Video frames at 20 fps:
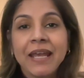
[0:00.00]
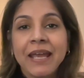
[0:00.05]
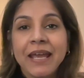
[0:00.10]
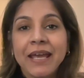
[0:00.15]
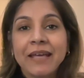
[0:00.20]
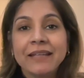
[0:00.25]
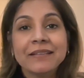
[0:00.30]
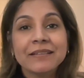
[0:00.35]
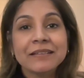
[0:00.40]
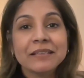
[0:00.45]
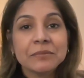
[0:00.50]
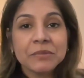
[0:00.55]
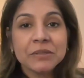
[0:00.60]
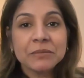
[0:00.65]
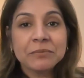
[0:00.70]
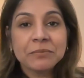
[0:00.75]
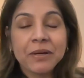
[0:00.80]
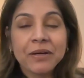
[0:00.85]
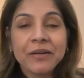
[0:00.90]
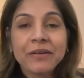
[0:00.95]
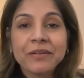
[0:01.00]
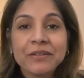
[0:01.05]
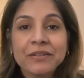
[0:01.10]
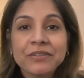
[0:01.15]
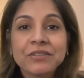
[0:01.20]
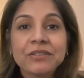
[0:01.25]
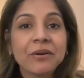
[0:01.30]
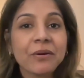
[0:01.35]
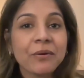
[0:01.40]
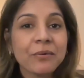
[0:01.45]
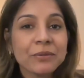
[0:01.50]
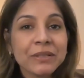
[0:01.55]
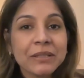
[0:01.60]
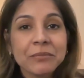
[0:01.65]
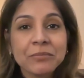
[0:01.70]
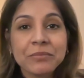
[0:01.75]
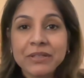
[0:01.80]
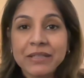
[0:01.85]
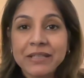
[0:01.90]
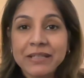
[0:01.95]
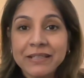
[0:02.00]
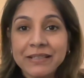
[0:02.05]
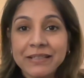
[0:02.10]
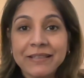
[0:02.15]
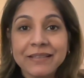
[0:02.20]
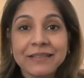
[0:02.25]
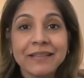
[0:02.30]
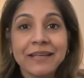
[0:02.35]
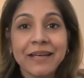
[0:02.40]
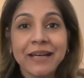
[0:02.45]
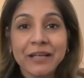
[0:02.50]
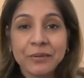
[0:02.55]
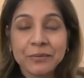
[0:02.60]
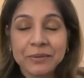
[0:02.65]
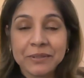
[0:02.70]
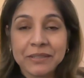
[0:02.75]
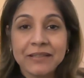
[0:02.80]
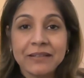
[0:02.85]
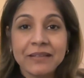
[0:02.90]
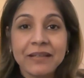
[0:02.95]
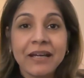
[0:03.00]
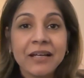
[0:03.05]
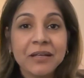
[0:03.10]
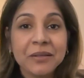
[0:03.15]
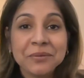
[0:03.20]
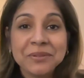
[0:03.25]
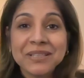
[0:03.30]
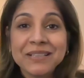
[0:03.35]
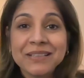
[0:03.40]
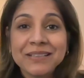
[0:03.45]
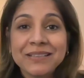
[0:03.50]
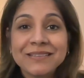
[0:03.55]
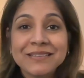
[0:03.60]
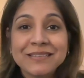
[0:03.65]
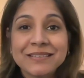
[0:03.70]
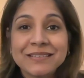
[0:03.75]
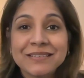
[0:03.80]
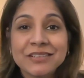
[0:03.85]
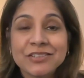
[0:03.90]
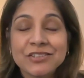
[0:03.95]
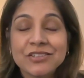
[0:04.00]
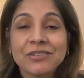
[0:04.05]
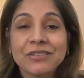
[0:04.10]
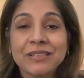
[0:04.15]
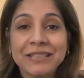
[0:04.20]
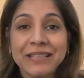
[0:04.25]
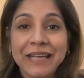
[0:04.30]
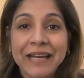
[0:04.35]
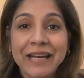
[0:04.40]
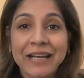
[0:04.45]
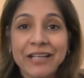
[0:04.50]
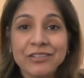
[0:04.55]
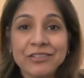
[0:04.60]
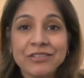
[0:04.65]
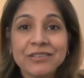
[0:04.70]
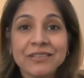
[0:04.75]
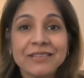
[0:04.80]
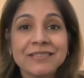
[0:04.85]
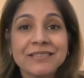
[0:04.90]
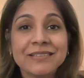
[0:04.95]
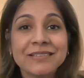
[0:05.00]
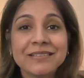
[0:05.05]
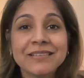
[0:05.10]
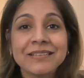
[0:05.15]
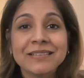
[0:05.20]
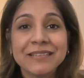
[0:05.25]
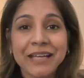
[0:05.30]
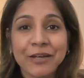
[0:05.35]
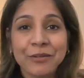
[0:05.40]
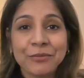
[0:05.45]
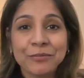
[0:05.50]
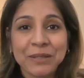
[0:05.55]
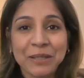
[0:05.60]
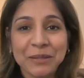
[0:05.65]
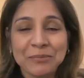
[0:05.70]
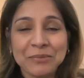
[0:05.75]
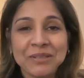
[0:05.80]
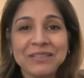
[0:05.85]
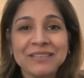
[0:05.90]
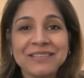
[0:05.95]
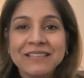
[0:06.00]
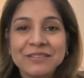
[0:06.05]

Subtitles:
And the limited partners are only bringing in equity. Equity is essentially cash. It's the down payment.